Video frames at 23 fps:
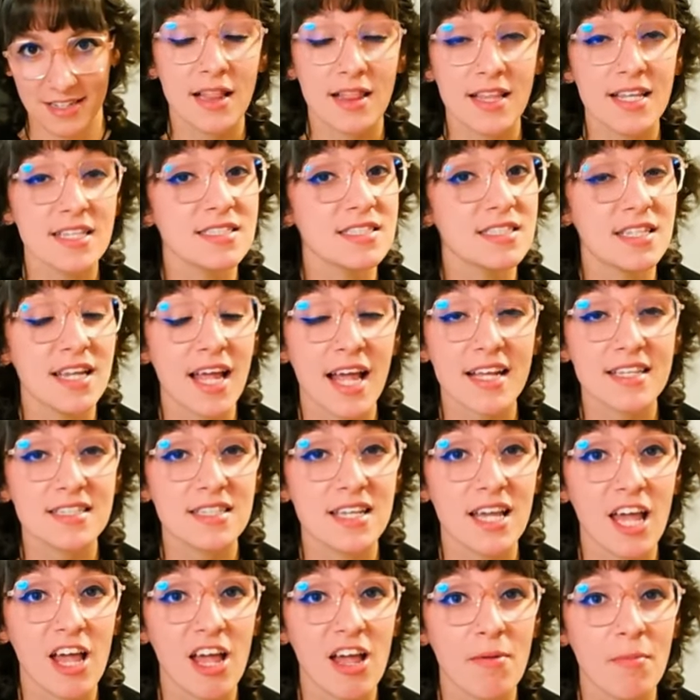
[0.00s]
This next
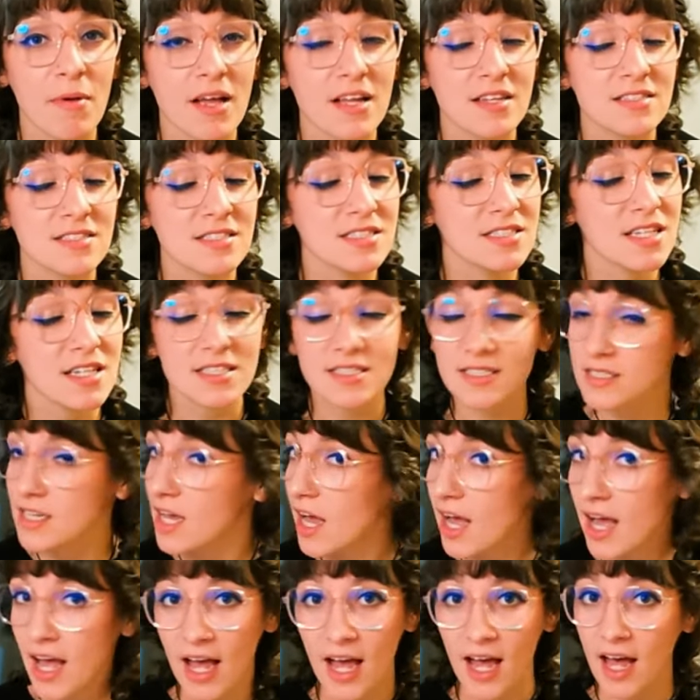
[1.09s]
game does
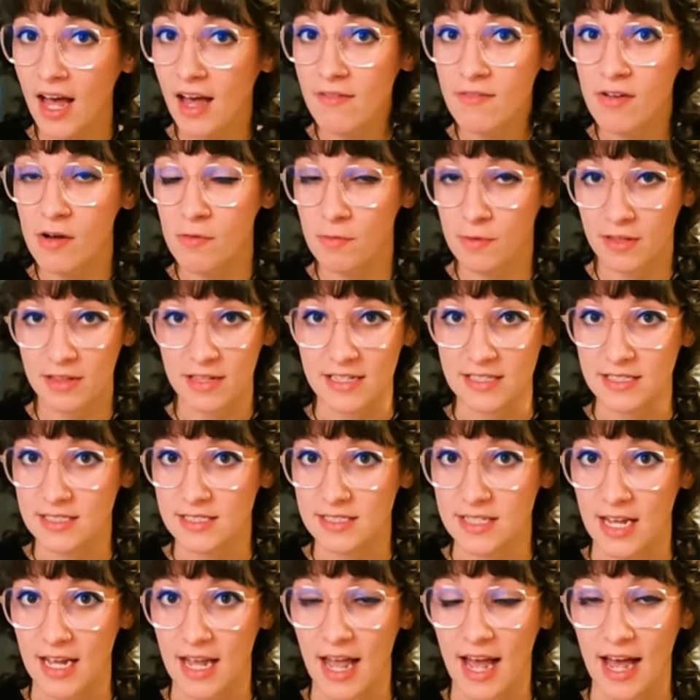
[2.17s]
not have a release
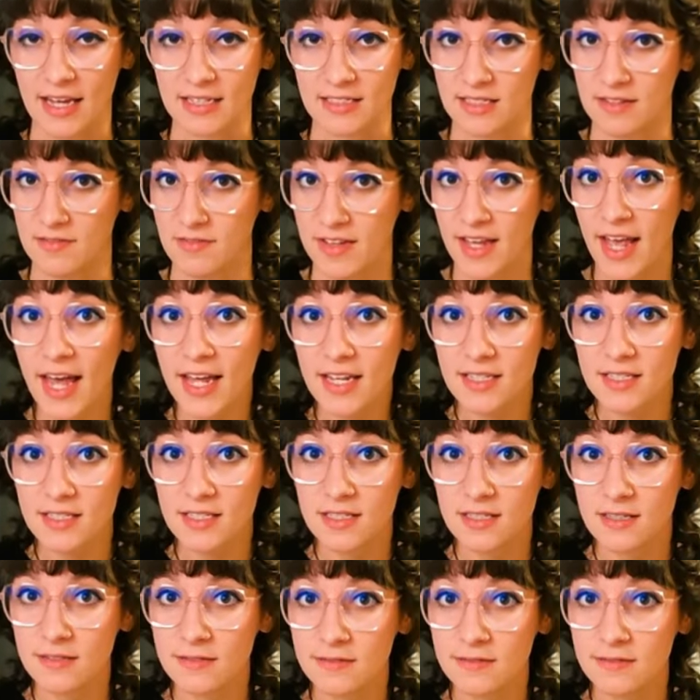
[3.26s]
date as of yet,